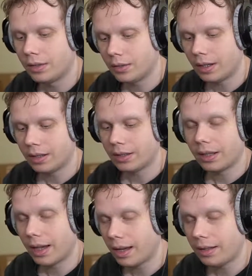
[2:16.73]
They're not
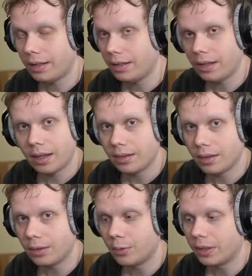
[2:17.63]
clacky and
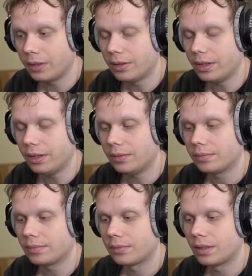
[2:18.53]
unwieldy,
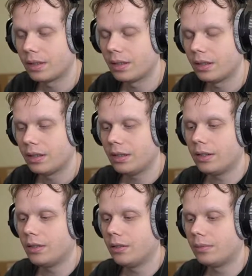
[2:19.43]

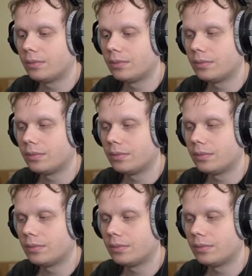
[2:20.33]
you know.